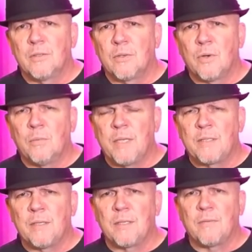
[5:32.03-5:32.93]
So
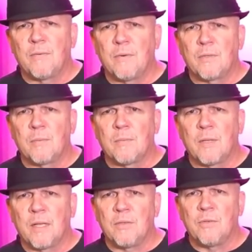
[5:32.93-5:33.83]
business for
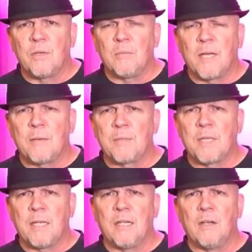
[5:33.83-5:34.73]
something like Dream Labs
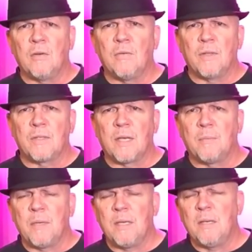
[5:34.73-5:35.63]
taking over this
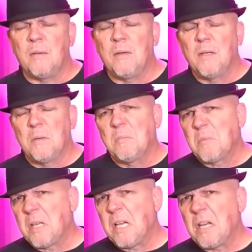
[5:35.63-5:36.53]
IP,
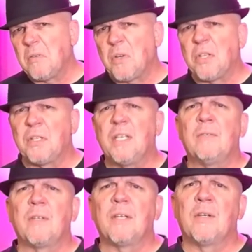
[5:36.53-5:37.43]
they got a
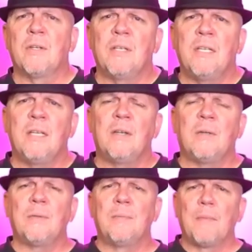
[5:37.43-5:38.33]
relatively good
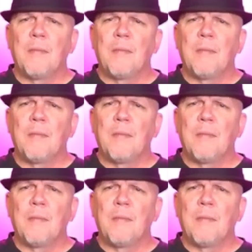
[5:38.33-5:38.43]
deal.